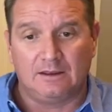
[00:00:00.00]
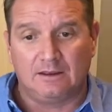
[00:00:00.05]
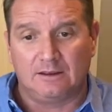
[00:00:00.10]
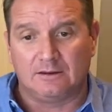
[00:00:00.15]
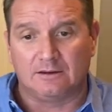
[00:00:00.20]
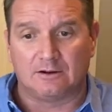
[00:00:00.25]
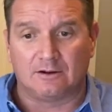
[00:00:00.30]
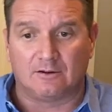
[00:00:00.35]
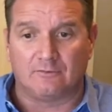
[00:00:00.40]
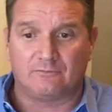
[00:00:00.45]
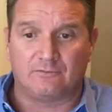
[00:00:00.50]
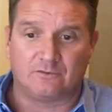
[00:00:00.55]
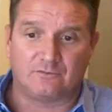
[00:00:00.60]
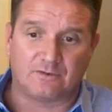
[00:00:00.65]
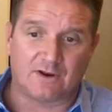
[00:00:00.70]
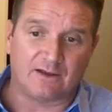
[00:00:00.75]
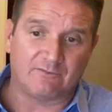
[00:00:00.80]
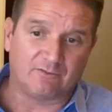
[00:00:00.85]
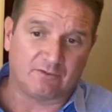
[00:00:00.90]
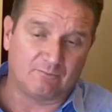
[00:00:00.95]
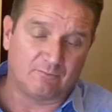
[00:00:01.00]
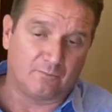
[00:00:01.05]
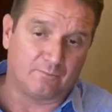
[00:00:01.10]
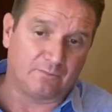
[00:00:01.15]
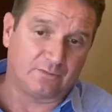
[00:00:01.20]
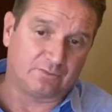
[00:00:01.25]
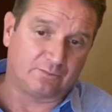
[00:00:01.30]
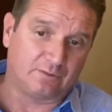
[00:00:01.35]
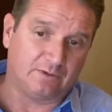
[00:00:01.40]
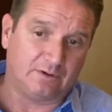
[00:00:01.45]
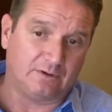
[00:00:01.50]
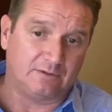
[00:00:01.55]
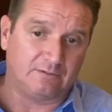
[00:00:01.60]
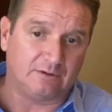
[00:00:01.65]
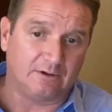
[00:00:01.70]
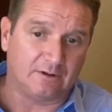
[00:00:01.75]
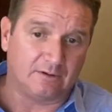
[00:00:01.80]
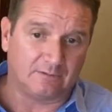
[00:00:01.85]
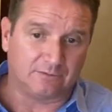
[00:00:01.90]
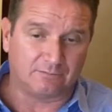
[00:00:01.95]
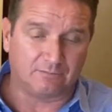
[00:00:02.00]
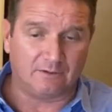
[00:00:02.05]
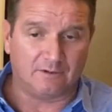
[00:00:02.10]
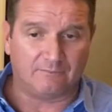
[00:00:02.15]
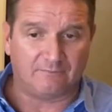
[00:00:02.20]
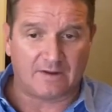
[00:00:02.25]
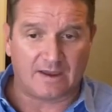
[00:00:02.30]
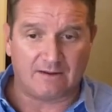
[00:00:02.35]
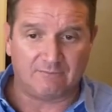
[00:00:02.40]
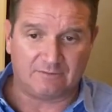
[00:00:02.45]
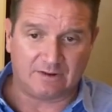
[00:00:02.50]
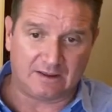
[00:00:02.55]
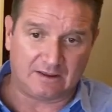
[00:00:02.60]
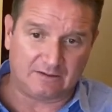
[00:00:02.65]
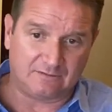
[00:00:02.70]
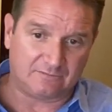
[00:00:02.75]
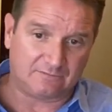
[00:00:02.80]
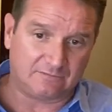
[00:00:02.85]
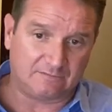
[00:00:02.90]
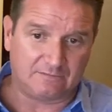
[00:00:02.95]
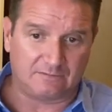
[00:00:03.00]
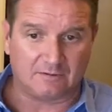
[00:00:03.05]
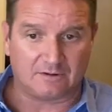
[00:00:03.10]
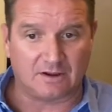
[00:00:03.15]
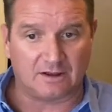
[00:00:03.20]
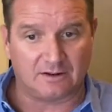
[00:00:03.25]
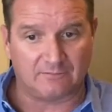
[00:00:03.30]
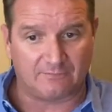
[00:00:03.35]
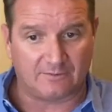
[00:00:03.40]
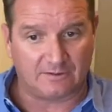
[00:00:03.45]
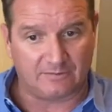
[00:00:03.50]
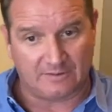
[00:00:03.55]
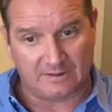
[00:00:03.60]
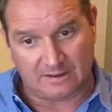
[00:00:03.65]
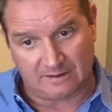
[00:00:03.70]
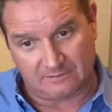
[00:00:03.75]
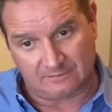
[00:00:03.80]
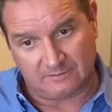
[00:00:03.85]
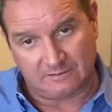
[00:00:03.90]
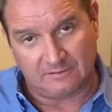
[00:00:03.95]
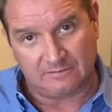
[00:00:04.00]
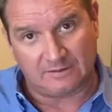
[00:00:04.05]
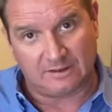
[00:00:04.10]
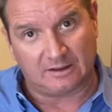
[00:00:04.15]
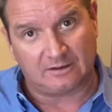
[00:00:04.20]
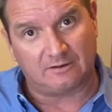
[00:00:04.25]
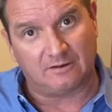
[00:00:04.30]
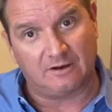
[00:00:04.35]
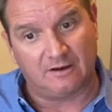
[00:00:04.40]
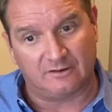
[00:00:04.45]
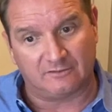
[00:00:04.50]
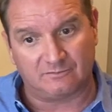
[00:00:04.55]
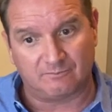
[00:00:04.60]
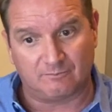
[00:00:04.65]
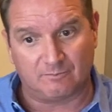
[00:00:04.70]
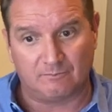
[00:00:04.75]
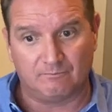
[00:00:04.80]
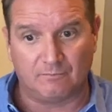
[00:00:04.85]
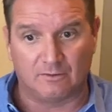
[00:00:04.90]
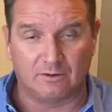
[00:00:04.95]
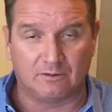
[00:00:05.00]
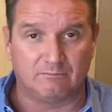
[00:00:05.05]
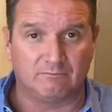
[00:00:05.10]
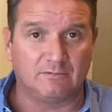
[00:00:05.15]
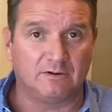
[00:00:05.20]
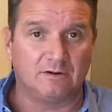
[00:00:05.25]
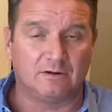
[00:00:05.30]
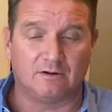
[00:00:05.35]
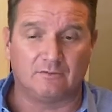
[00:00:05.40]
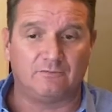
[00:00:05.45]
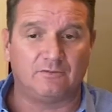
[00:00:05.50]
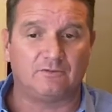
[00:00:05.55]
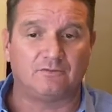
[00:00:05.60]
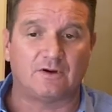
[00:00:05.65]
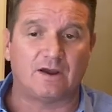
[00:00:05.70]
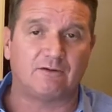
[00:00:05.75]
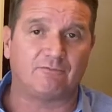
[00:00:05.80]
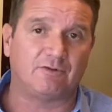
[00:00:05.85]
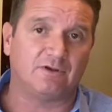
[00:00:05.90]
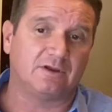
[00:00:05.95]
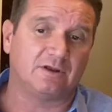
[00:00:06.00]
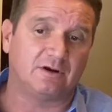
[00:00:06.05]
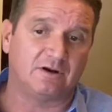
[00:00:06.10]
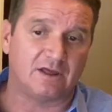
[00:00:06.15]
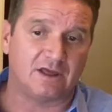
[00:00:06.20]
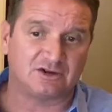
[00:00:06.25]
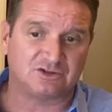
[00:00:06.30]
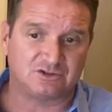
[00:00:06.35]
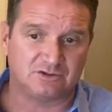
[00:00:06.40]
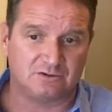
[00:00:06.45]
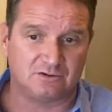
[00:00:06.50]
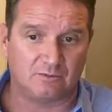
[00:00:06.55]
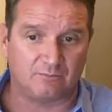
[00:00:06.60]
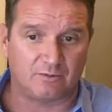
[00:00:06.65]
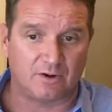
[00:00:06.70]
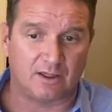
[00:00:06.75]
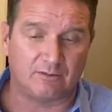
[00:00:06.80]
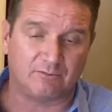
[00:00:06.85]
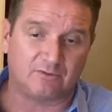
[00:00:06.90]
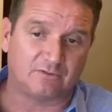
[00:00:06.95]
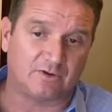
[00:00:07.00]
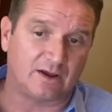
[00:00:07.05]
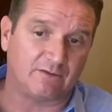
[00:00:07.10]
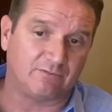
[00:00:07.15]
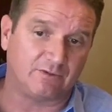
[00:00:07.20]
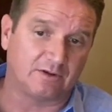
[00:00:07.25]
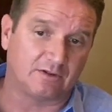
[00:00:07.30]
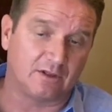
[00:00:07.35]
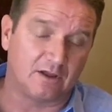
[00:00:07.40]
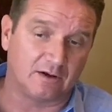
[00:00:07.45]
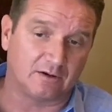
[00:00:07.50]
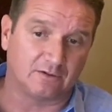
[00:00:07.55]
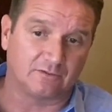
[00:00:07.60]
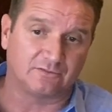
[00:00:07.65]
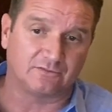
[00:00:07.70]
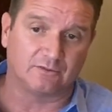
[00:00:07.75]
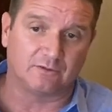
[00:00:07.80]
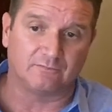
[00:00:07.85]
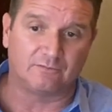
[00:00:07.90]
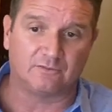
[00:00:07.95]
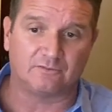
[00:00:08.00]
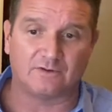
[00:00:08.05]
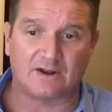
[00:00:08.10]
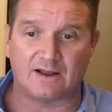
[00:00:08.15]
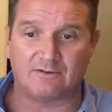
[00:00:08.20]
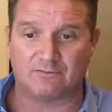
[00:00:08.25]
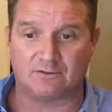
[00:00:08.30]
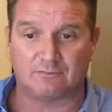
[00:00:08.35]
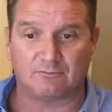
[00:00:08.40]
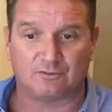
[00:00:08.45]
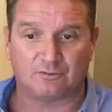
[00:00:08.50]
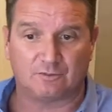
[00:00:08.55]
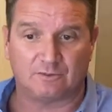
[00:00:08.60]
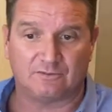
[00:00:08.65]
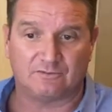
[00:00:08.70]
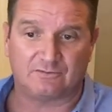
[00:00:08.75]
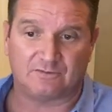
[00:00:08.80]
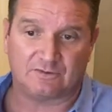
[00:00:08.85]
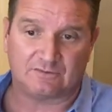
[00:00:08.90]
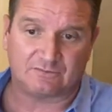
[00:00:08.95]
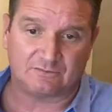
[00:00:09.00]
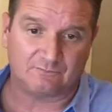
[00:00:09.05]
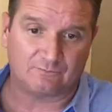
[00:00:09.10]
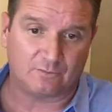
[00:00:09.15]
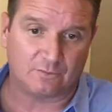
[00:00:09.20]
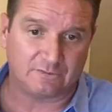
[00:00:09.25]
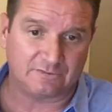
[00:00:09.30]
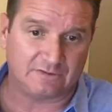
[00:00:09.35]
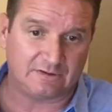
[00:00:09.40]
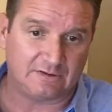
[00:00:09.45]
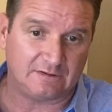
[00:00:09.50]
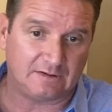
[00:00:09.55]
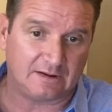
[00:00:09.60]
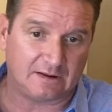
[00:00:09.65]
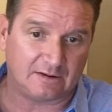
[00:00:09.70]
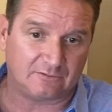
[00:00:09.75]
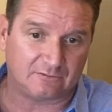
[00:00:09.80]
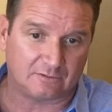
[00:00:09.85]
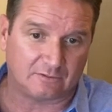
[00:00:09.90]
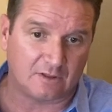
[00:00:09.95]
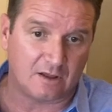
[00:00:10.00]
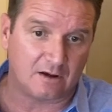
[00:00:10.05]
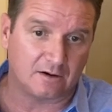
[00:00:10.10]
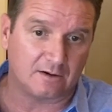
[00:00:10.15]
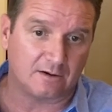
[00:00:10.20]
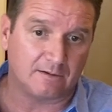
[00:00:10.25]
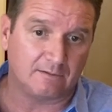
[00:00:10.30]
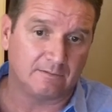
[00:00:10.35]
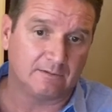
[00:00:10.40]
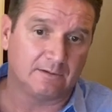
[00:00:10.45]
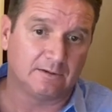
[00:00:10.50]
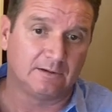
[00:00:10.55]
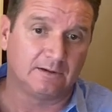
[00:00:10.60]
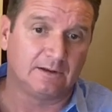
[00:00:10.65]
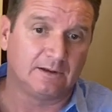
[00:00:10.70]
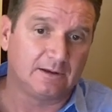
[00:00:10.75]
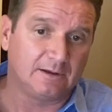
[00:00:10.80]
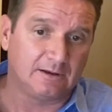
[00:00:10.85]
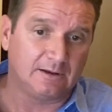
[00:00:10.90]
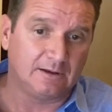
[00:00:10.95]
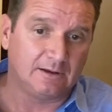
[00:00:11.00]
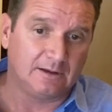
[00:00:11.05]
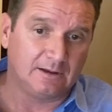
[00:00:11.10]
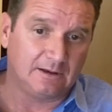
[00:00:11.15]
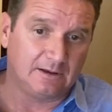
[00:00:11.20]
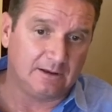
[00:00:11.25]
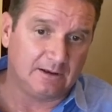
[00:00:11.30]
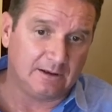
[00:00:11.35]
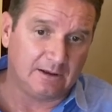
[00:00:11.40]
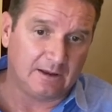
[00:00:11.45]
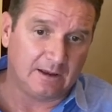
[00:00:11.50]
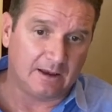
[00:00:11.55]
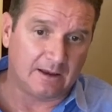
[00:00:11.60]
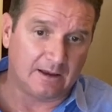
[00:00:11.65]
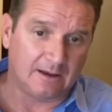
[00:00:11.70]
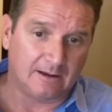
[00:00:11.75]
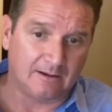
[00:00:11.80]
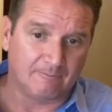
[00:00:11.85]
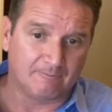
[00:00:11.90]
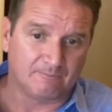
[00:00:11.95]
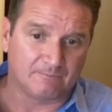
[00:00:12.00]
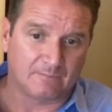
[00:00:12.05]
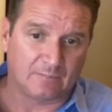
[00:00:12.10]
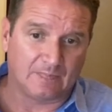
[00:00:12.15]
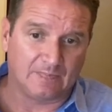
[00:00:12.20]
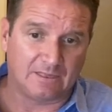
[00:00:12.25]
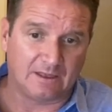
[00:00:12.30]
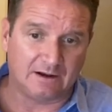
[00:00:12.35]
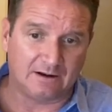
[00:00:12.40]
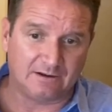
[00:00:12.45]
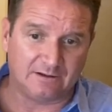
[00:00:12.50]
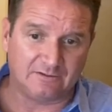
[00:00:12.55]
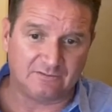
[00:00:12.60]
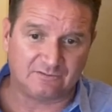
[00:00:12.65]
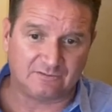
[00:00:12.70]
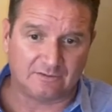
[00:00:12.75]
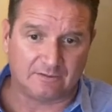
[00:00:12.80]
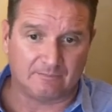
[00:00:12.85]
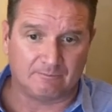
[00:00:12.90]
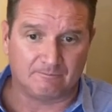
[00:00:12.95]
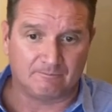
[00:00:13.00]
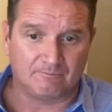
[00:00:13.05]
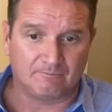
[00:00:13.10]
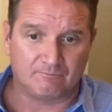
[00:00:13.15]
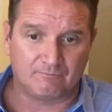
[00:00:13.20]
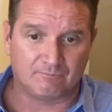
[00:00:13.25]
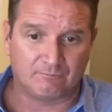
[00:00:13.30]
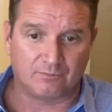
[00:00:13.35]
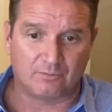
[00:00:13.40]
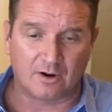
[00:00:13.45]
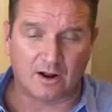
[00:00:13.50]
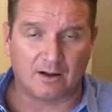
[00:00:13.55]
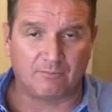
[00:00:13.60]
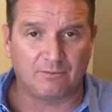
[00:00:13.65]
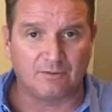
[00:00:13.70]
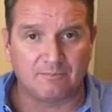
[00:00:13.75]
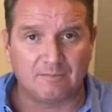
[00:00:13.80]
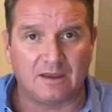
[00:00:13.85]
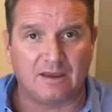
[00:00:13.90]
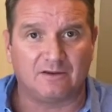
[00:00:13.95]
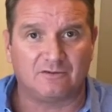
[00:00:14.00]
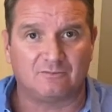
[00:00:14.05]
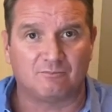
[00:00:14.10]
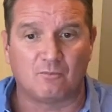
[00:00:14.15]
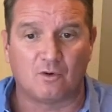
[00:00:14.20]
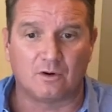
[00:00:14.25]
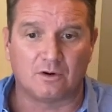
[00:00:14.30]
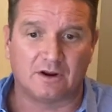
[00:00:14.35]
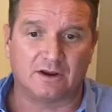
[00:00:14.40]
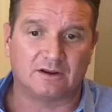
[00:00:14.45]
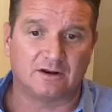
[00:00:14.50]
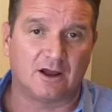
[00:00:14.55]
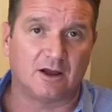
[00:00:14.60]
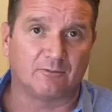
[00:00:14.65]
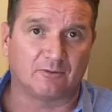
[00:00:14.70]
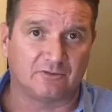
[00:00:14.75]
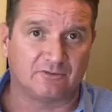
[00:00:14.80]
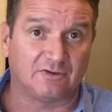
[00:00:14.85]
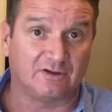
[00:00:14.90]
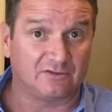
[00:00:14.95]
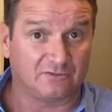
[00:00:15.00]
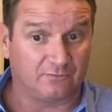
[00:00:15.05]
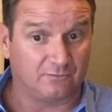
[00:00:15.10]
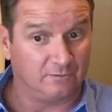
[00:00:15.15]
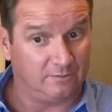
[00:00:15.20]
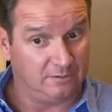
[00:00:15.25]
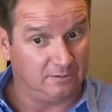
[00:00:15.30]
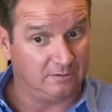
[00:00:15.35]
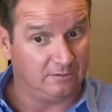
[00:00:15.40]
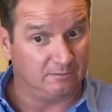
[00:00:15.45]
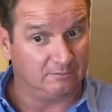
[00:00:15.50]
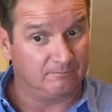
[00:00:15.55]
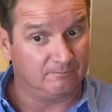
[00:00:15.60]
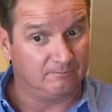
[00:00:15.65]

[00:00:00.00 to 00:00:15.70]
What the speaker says: if you're traveling between 3 to 5 days, you're kind of on that cusp. But if you're traveling internationally, you're probably traveling longer. So if you're traveling between 6 and 14 days or longer, then an eSIM probably makes more economic sense for you.